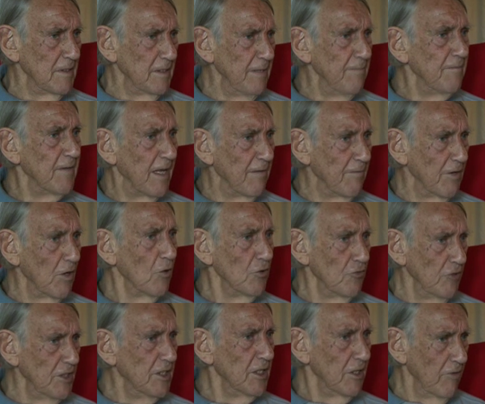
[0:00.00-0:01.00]
even have an
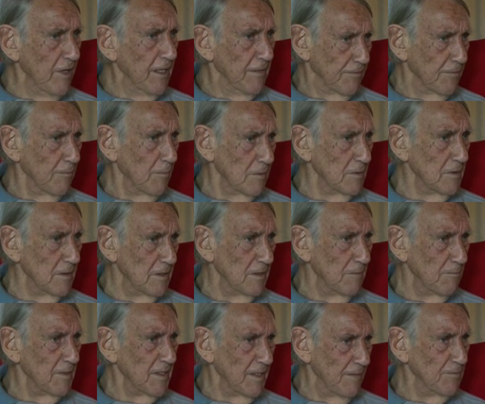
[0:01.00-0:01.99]
honorary degree from
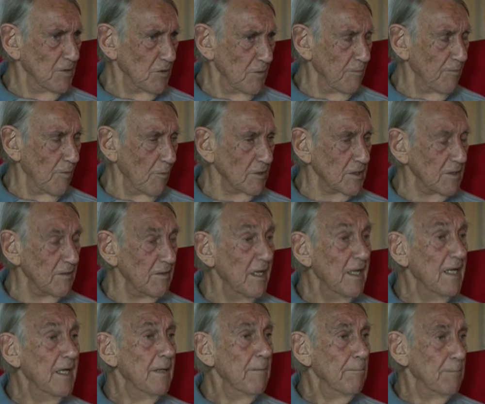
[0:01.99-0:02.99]
given to him from Oxford,
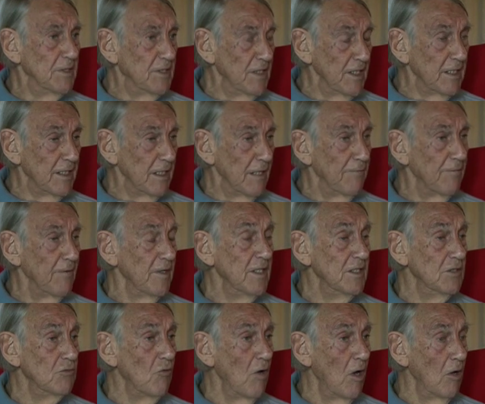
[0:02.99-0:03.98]
particularly for
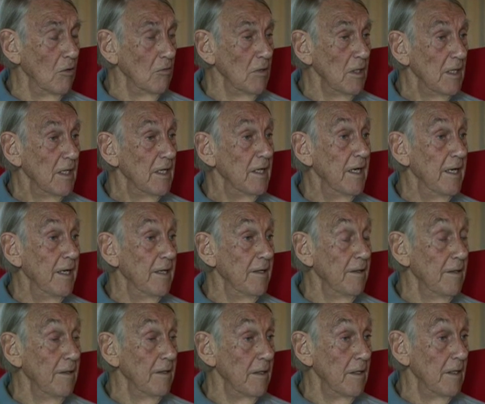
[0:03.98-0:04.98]
his role
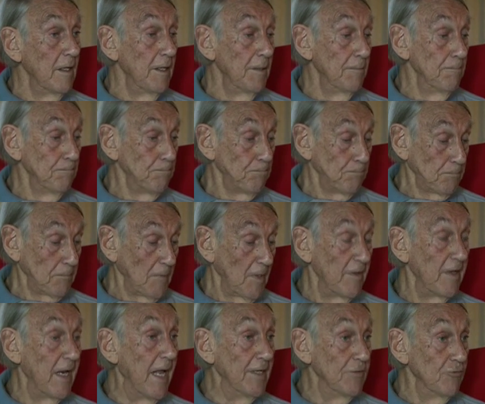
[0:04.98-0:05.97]
in
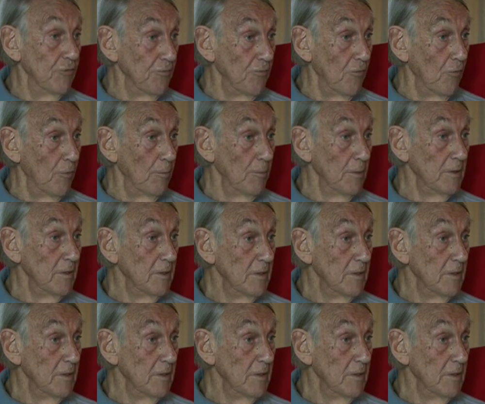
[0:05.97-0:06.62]
the land reform,